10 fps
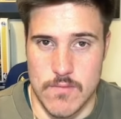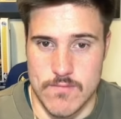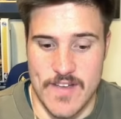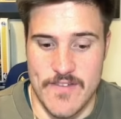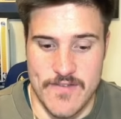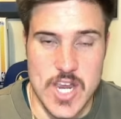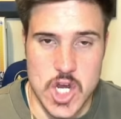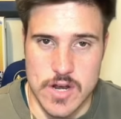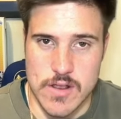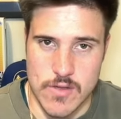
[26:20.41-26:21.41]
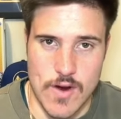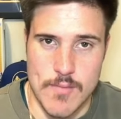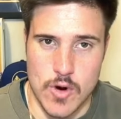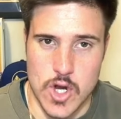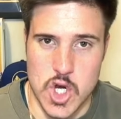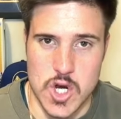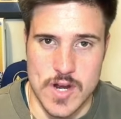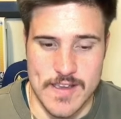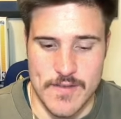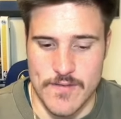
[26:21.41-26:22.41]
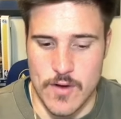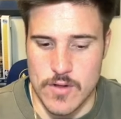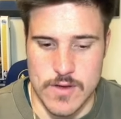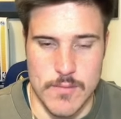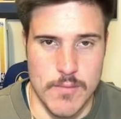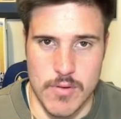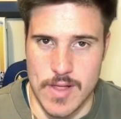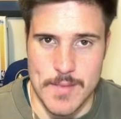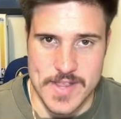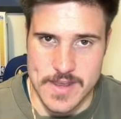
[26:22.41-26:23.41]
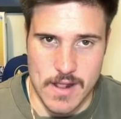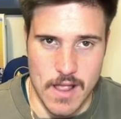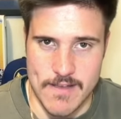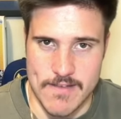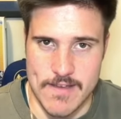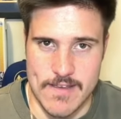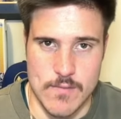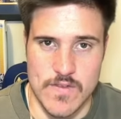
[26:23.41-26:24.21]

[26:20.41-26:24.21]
efficient three-point shooter. His volume plummeted last season.